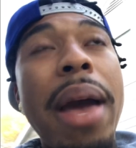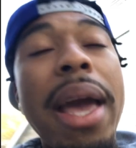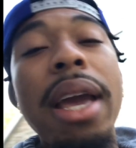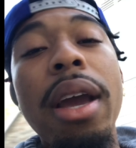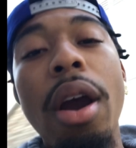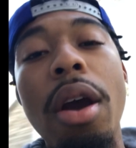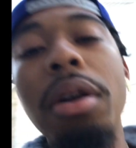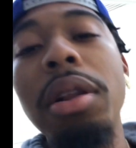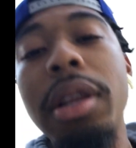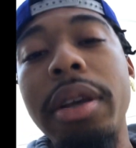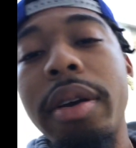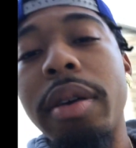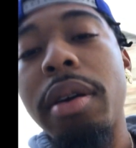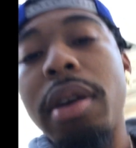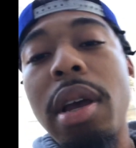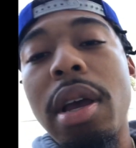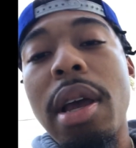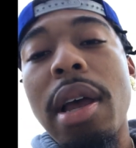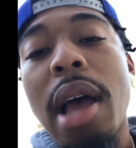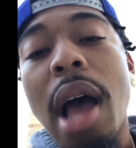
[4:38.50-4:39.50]
earlier.
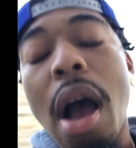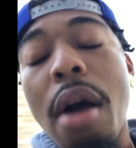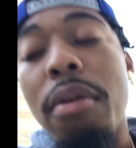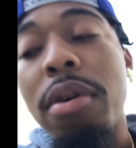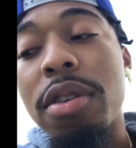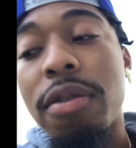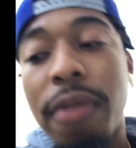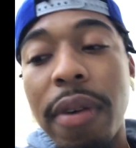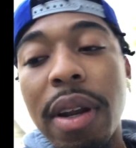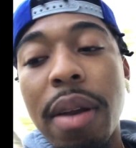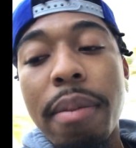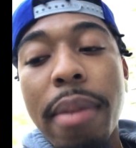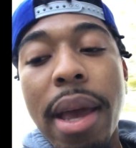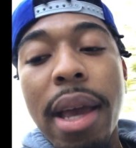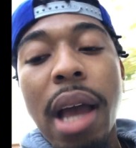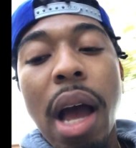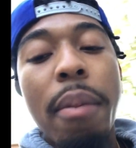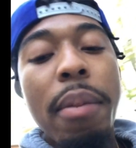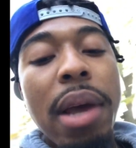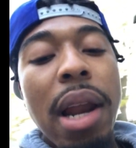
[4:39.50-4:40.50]
I
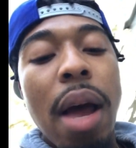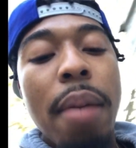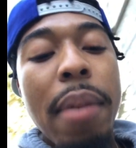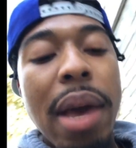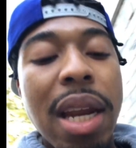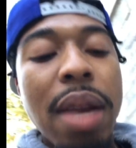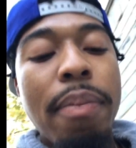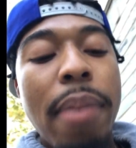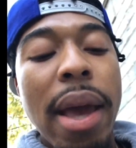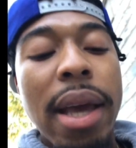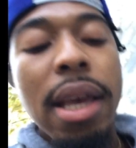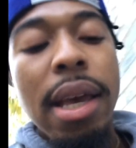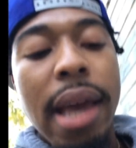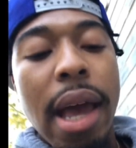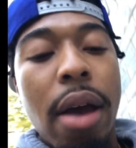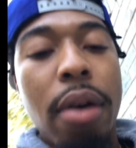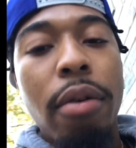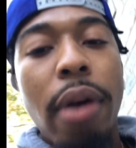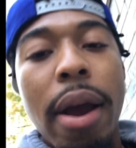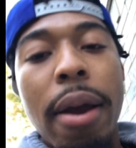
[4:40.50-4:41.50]
made a bank
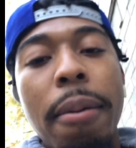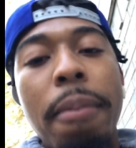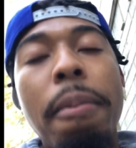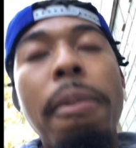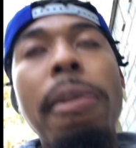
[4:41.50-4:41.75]
account, right?